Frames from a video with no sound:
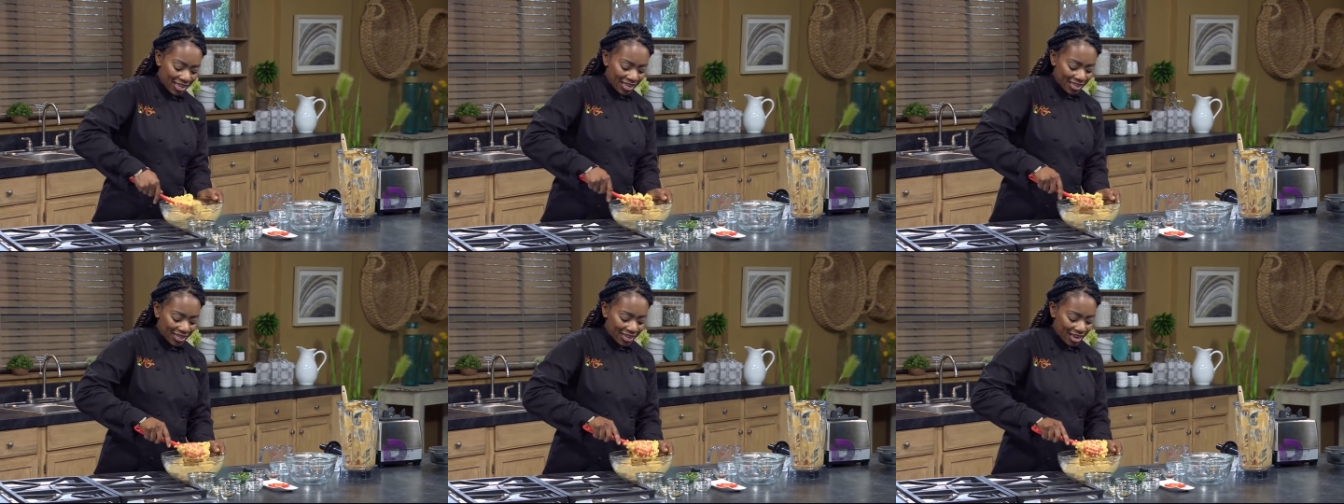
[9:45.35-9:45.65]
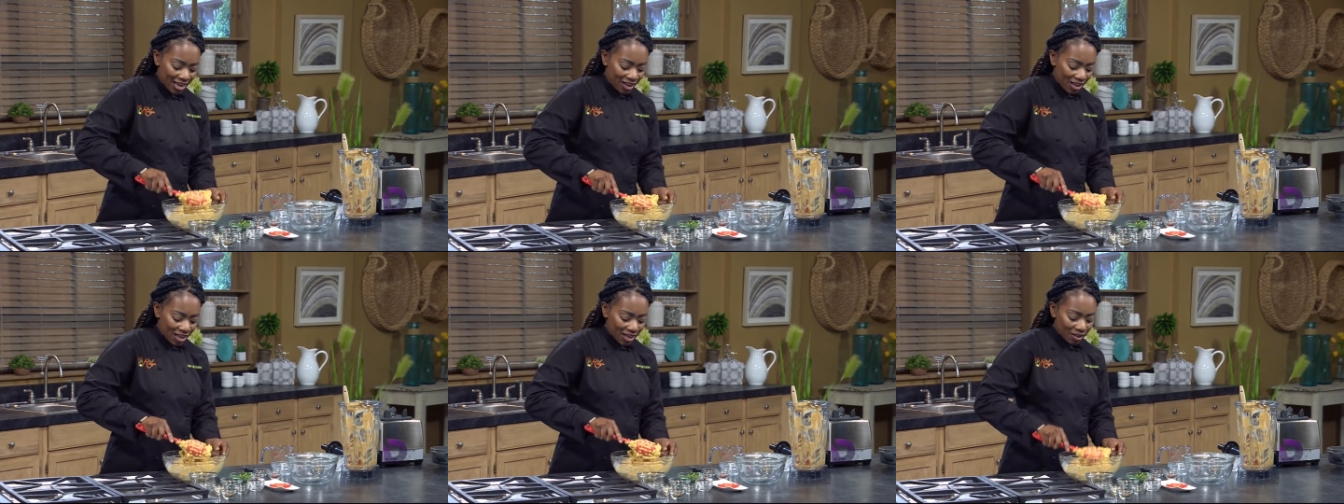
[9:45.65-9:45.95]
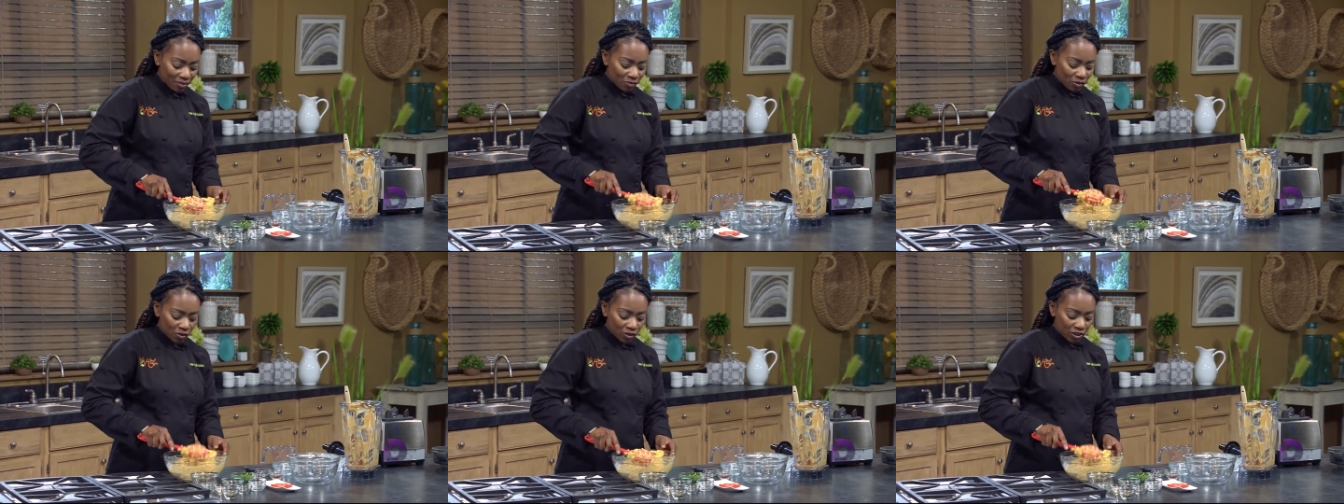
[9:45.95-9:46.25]
Now
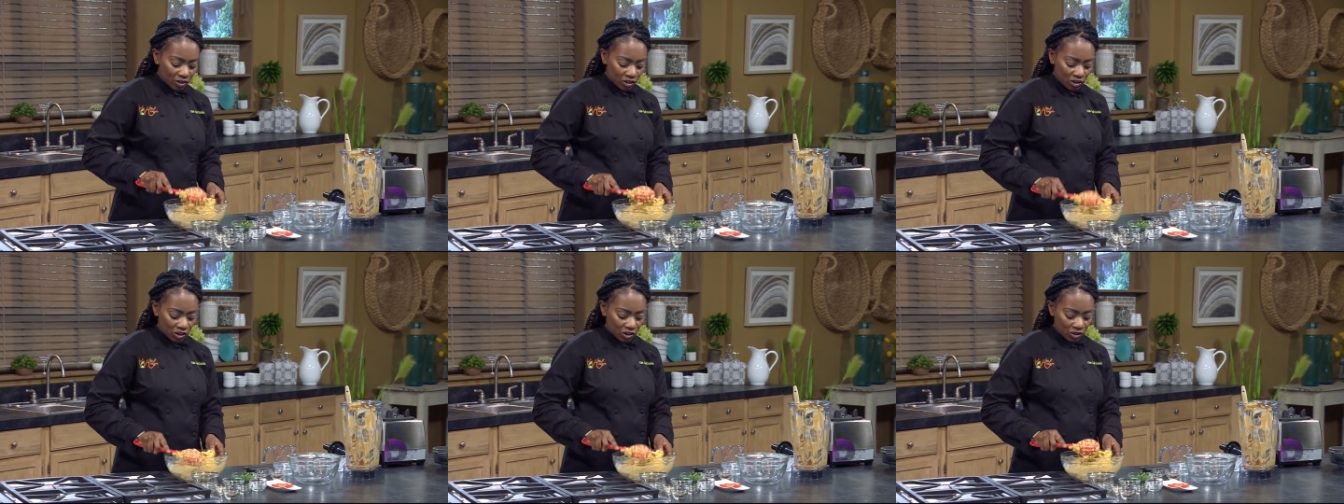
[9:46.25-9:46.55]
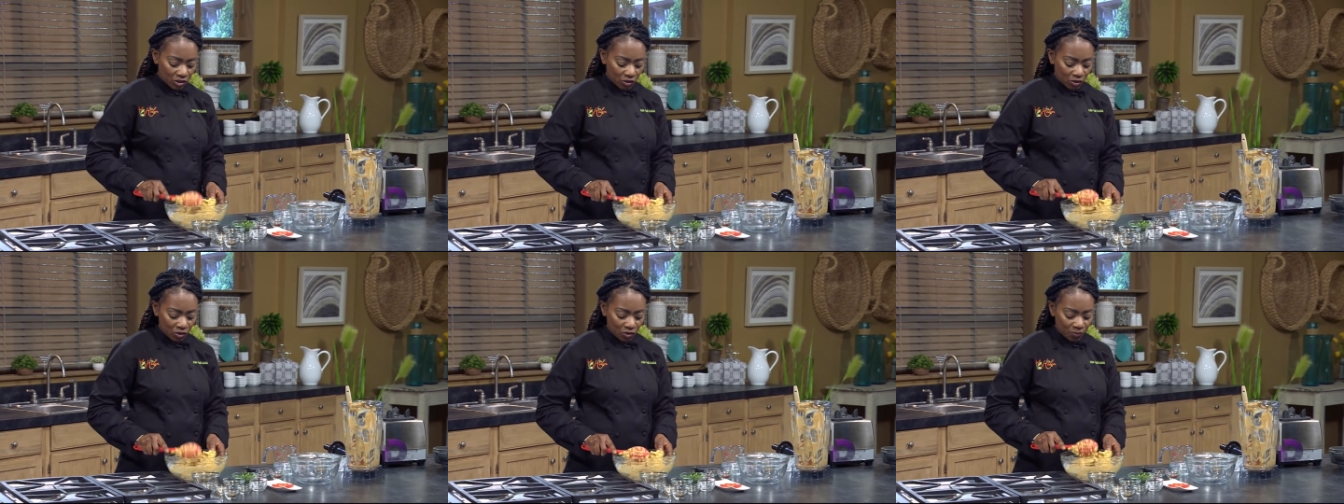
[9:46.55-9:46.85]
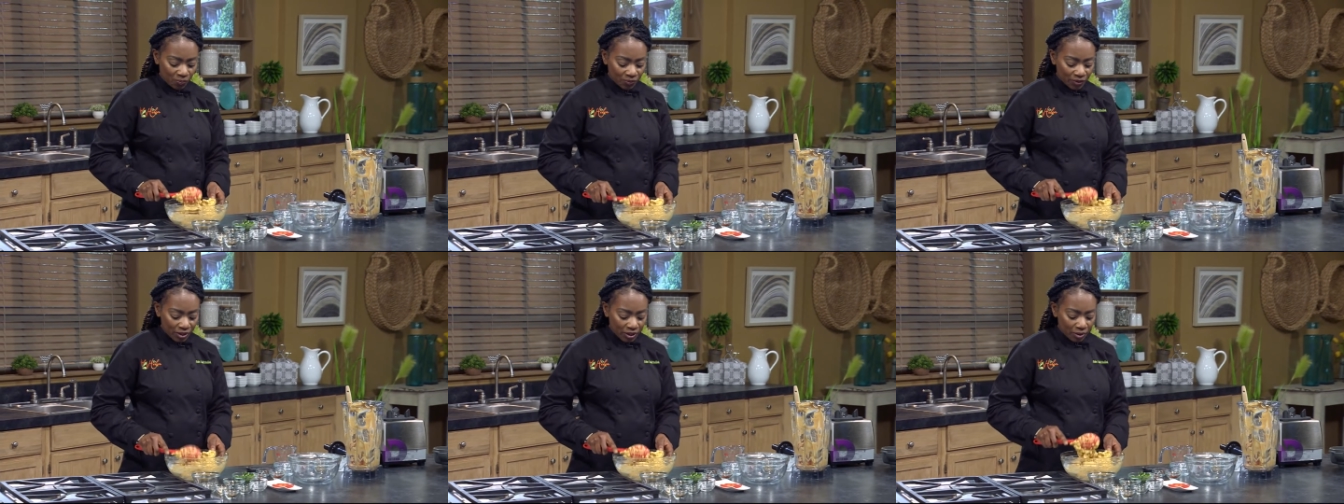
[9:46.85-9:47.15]
I'm going to
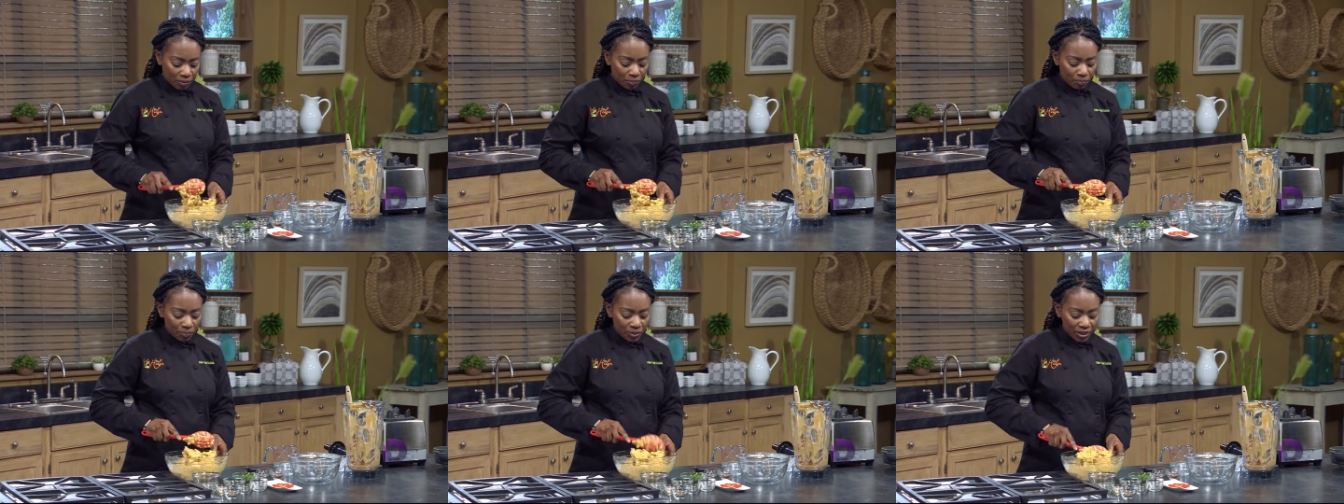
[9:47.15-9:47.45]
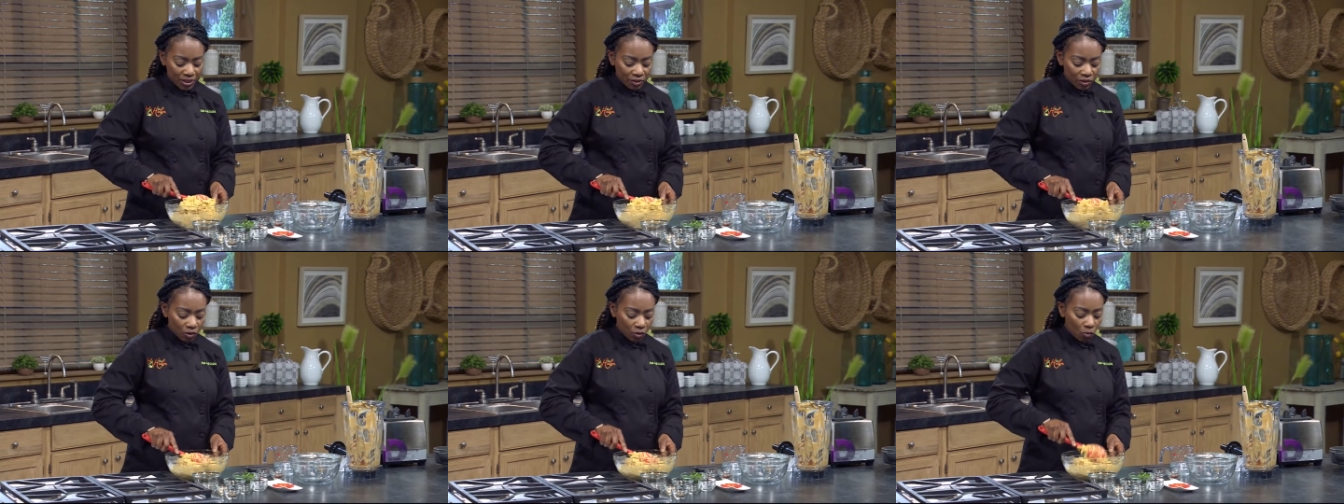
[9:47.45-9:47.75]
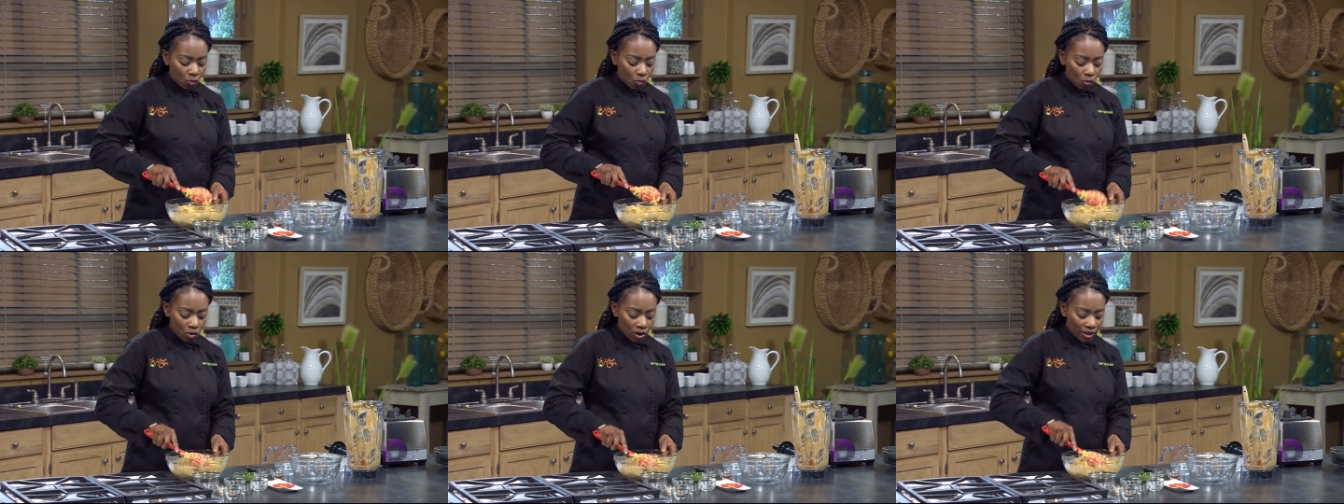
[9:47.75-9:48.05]
be the
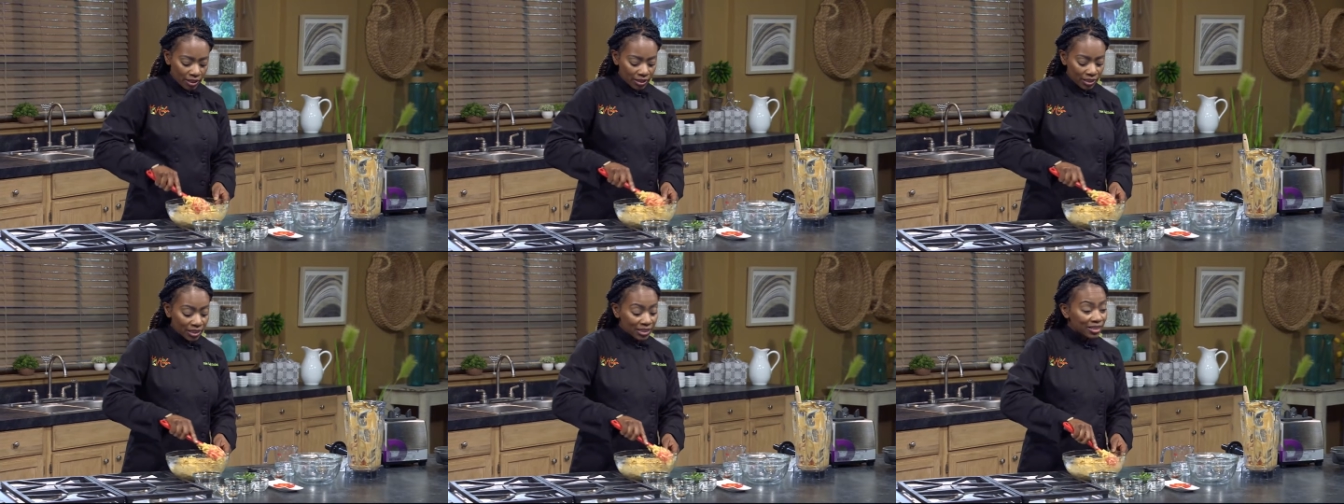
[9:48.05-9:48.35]
one